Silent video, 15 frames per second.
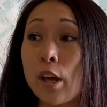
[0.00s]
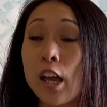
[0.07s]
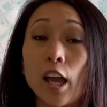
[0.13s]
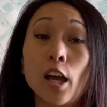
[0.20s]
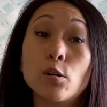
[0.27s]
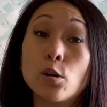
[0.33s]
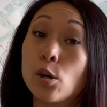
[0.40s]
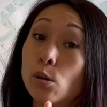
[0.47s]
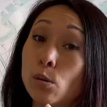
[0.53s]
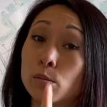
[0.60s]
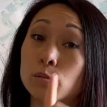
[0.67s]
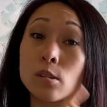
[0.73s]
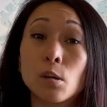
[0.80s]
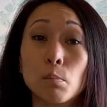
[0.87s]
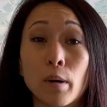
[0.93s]
And oh,
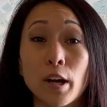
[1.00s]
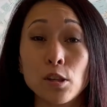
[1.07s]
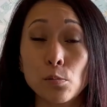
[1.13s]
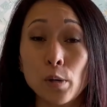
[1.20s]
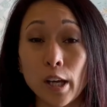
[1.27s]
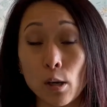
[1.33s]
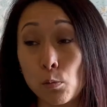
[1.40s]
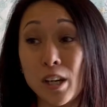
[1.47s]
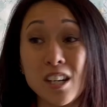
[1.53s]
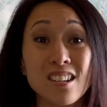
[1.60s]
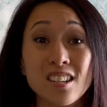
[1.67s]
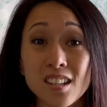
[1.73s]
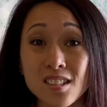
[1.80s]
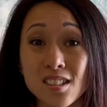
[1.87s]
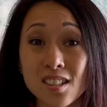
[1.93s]
by the way, we didn't get to